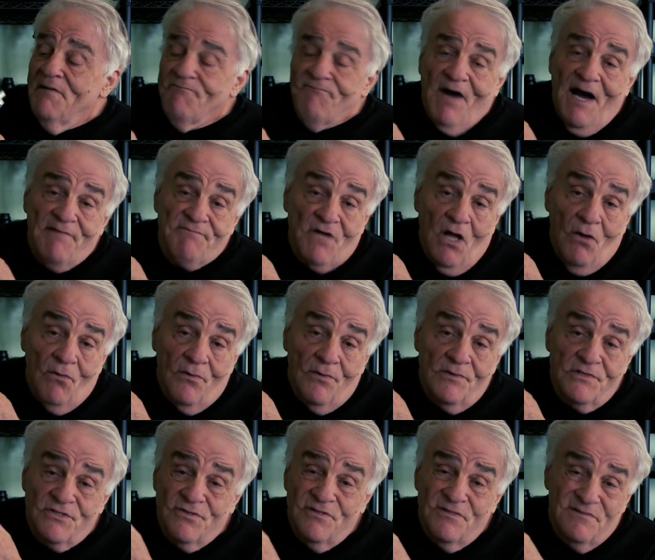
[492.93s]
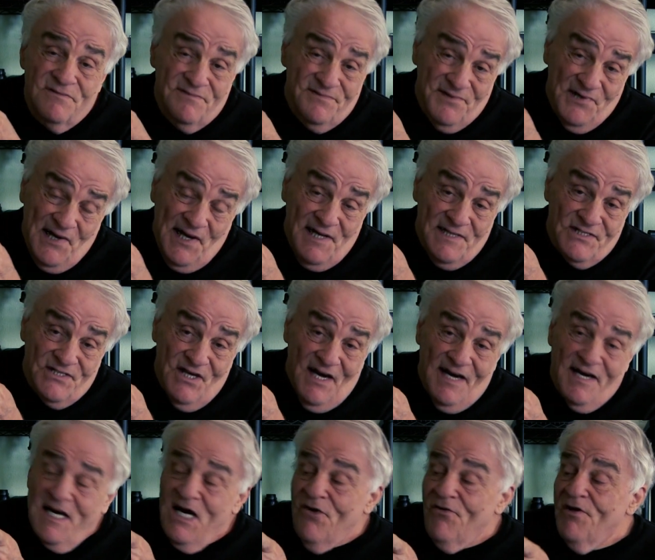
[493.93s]
$5 or less. I
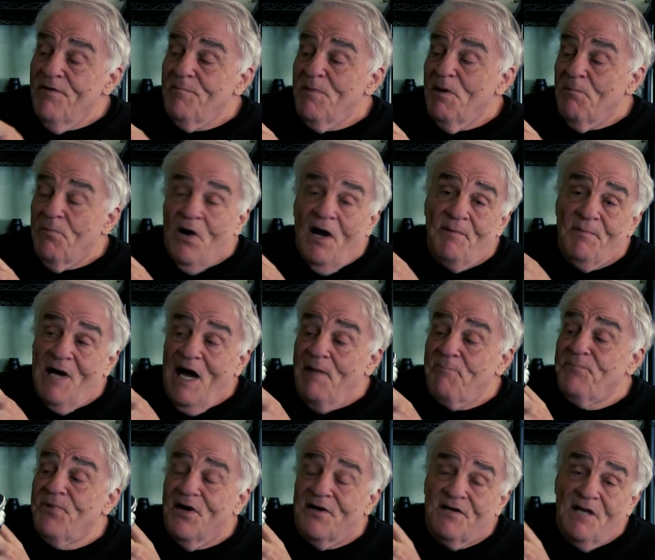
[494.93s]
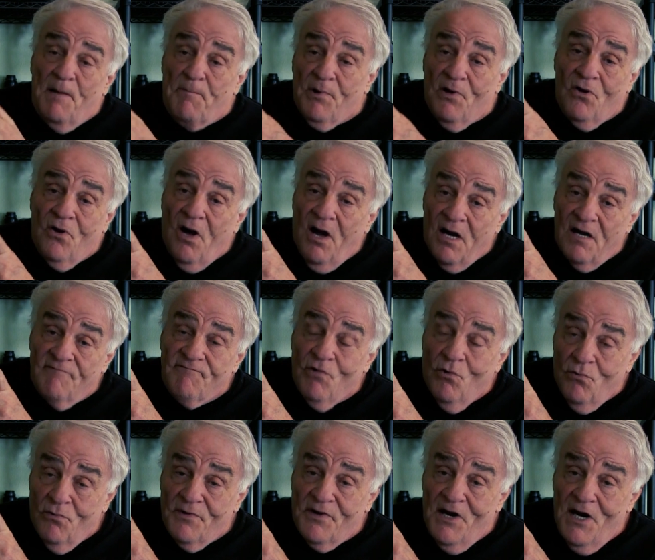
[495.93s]
can't remember. I picked up a lot of
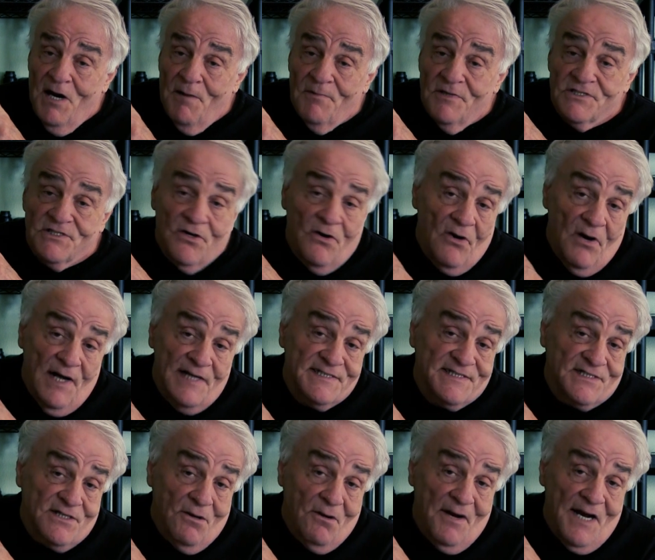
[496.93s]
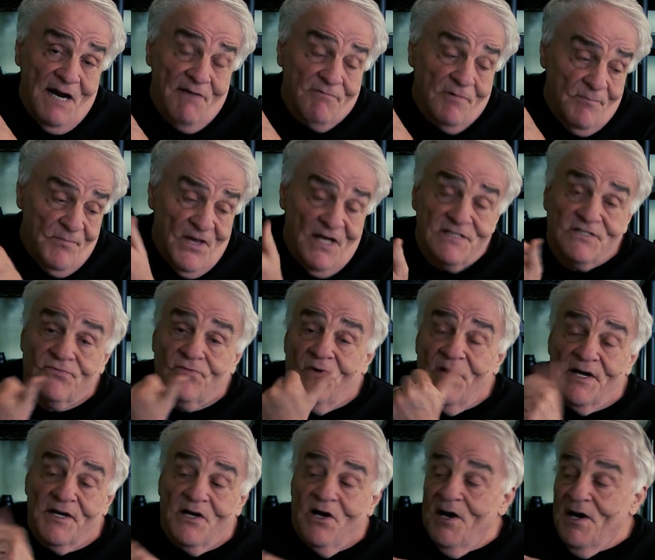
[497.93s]
old cameras there, and I still have them. That's where
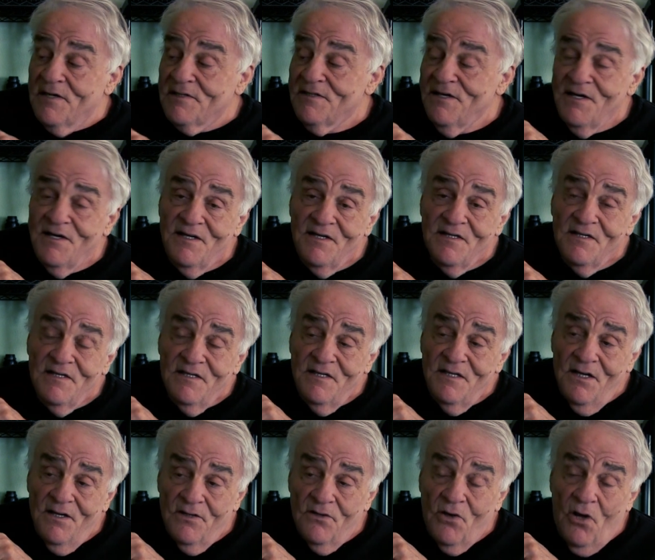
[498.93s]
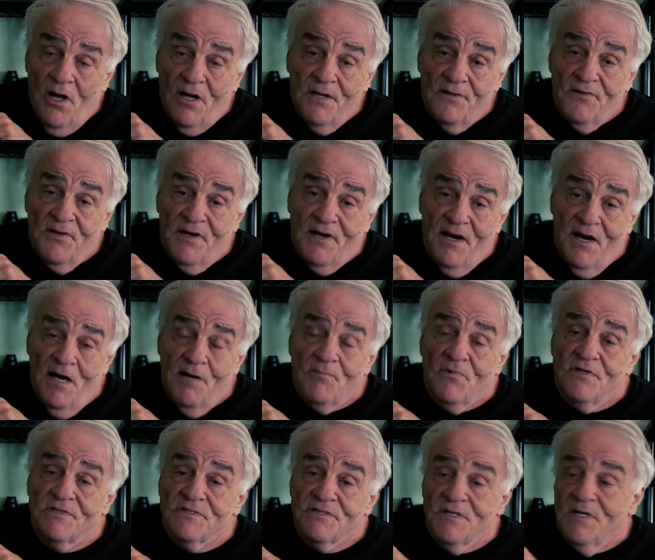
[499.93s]
I got a lot of the
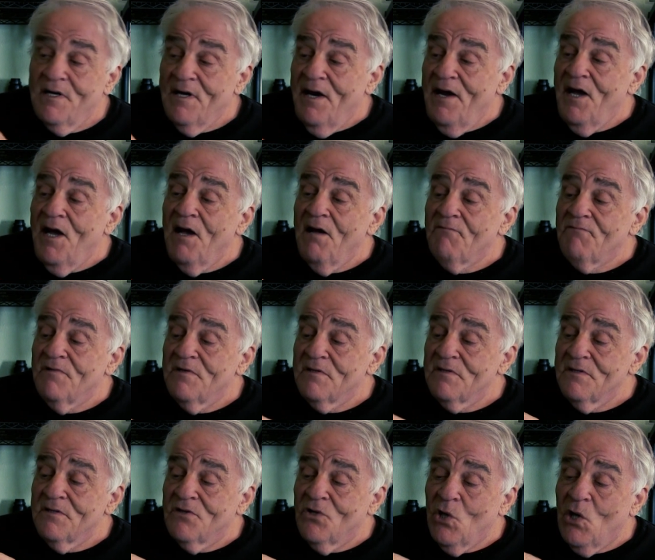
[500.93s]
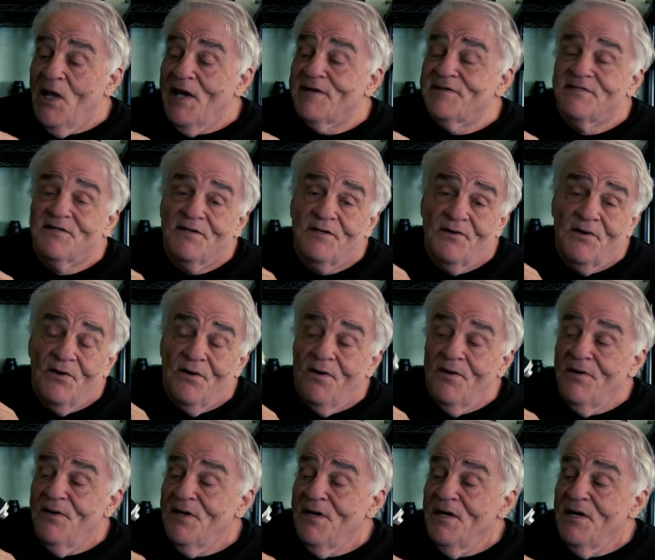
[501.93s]
cameras that I have collected here.